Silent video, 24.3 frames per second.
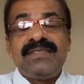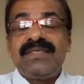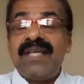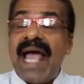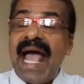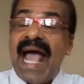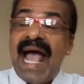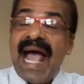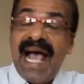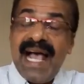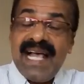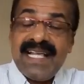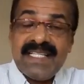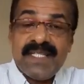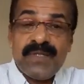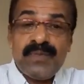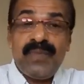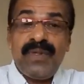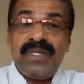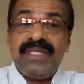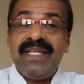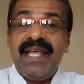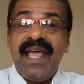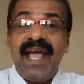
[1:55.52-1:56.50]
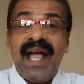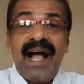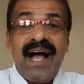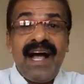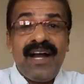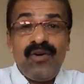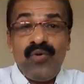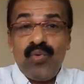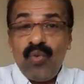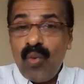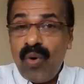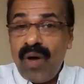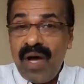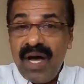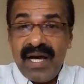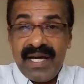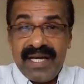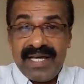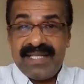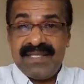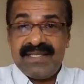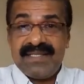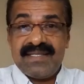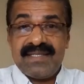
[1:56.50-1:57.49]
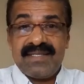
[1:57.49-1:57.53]
So as per the
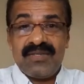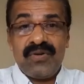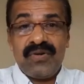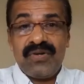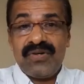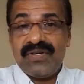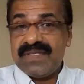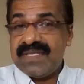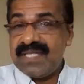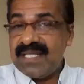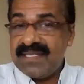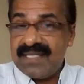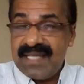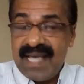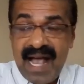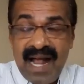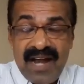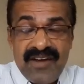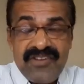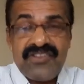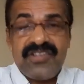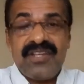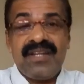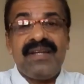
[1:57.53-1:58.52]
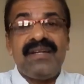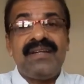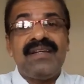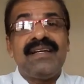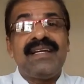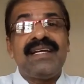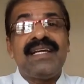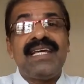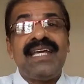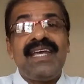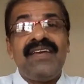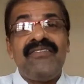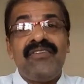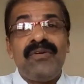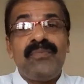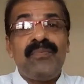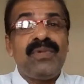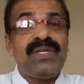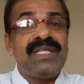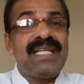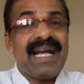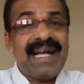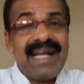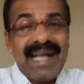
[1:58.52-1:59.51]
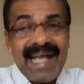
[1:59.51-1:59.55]
advice or suggestion given
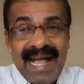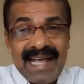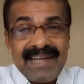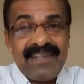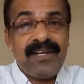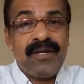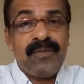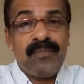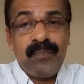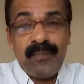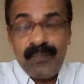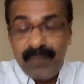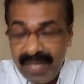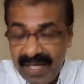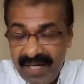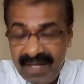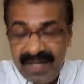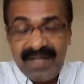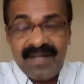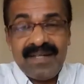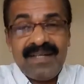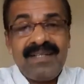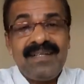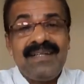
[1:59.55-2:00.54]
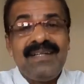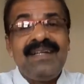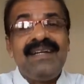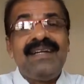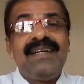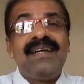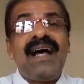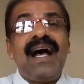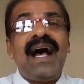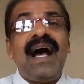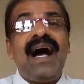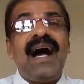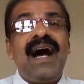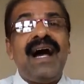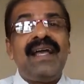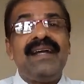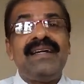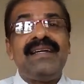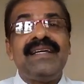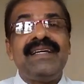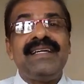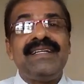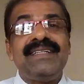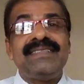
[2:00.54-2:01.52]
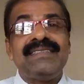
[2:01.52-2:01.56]
by the caterpillar,
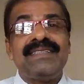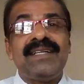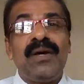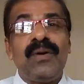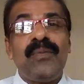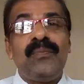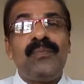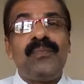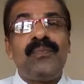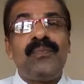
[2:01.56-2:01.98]
Alice